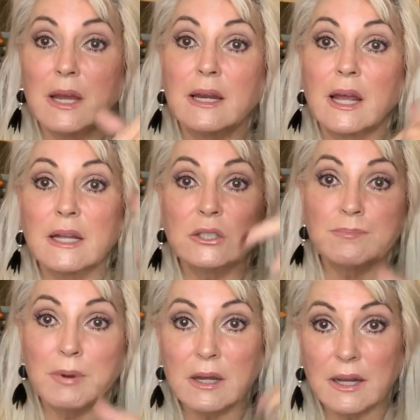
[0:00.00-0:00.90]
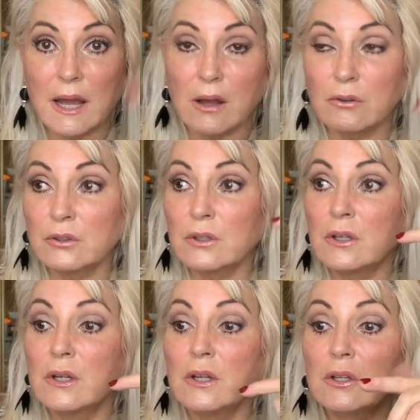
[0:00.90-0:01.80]
And I spun out,
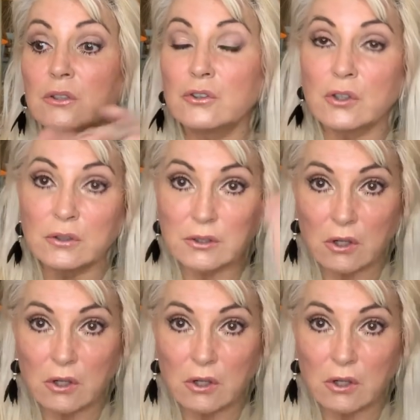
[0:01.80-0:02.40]
turned